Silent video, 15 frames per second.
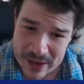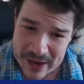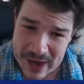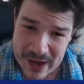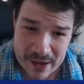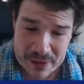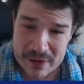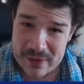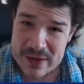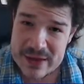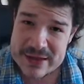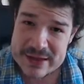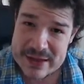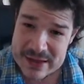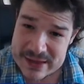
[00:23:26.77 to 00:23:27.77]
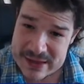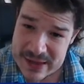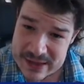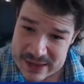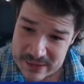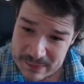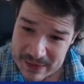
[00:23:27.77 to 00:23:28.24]
Yeah, I think this
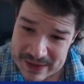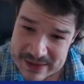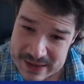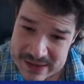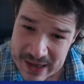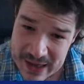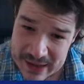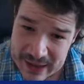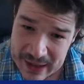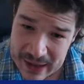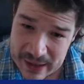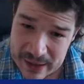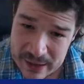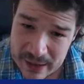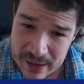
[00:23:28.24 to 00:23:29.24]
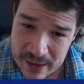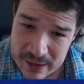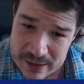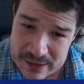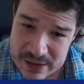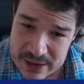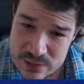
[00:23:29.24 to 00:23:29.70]
system is attacking.
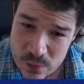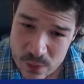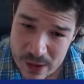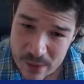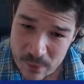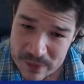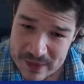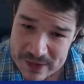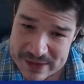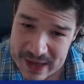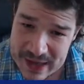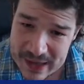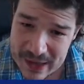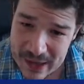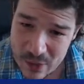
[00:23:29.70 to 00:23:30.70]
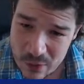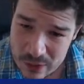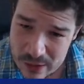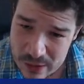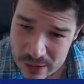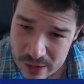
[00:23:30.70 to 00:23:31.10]
Does work with attacking on.